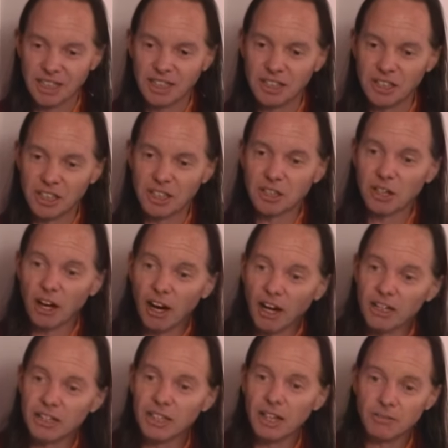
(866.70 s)
the
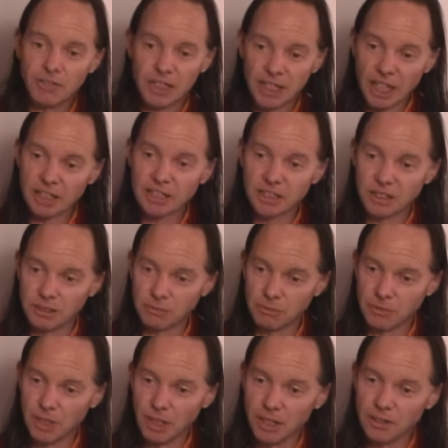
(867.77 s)
heart of the essence of
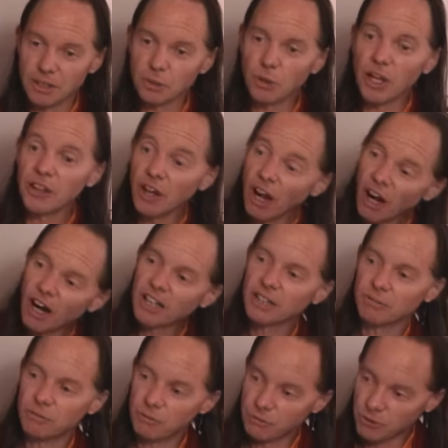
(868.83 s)
the, the heart
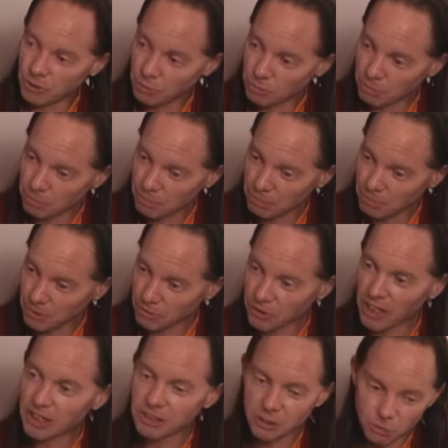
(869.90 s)
of the
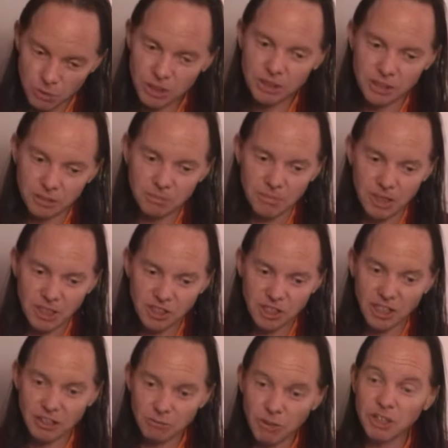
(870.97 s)
perfection of wisdom is
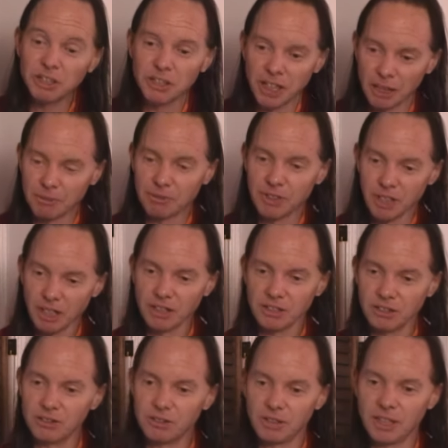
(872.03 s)
the real name of the Heart
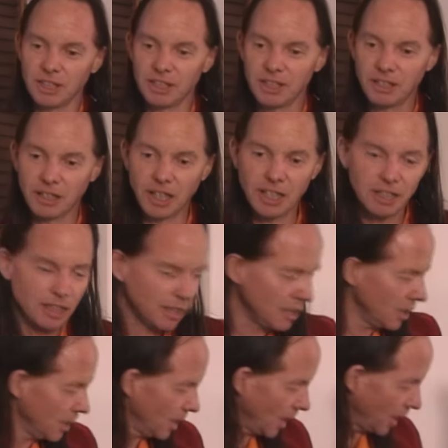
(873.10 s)
Sutra, okay?
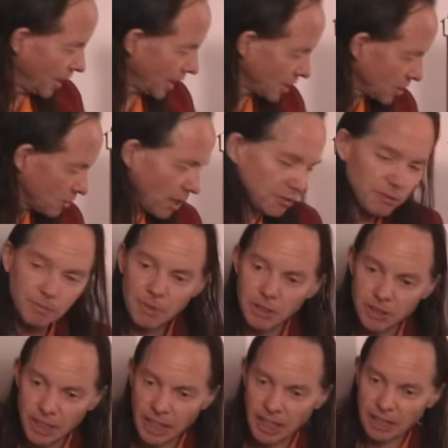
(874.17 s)
And that's straight from
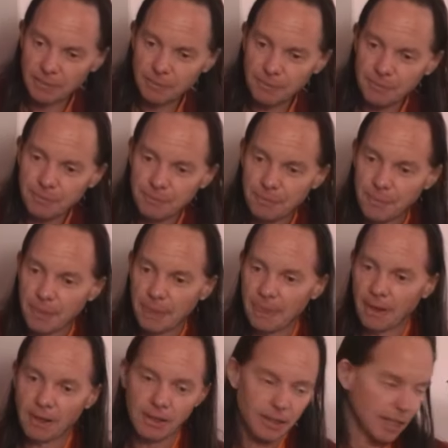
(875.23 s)
Hridaya,
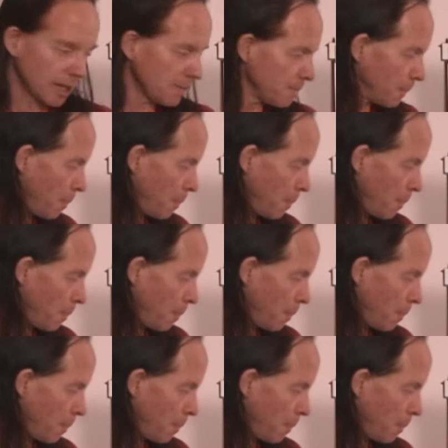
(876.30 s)
okay?